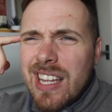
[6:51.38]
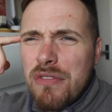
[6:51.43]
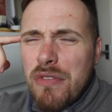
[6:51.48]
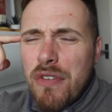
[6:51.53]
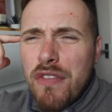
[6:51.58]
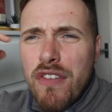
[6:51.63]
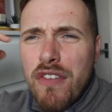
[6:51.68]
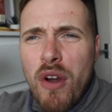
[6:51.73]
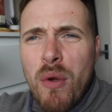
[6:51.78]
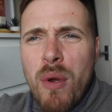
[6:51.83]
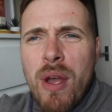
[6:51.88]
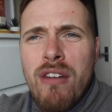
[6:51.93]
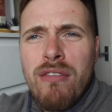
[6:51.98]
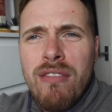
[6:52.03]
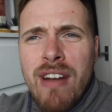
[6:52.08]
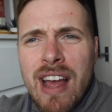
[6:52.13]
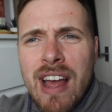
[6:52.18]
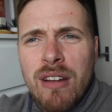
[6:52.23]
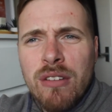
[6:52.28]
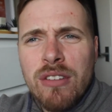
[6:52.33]
throw it
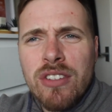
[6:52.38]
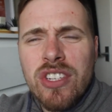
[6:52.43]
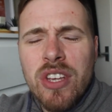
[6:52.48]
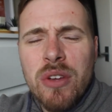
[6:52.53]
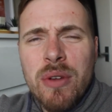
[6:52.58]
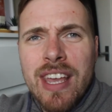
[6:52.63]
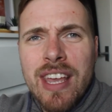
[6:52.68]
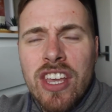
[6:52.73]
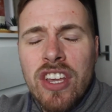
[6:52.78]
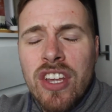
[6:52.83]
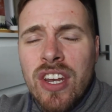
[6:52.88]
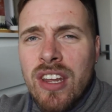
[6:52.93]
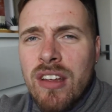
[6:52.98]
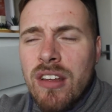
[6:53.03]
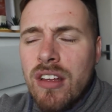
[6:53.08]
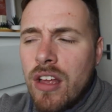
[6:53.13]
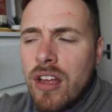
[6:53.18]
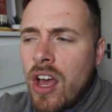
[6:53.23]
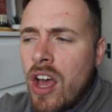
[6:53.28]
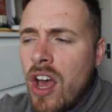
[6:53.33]
around so it could
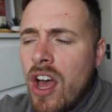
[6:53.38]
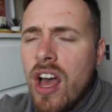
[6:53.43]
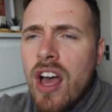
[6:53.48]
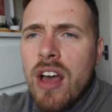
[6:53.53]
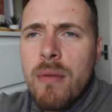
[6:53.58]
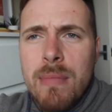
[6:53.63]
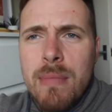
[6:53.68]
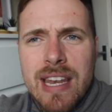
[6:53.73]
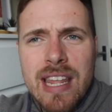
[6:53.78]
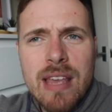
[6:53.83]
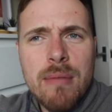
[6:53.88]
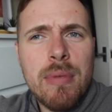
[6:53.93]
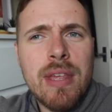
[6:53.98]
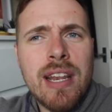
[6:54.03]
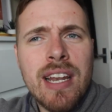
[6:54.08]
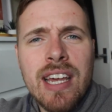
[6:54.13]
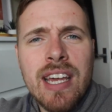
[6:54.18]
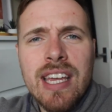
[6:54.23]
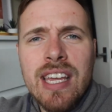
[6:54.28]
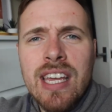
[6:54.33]
hurt,
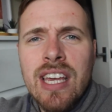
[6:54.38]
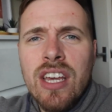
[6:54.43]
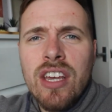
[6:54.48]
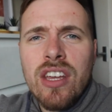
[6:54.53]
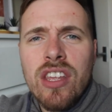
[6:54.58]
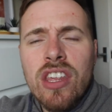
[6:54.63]
manipulate,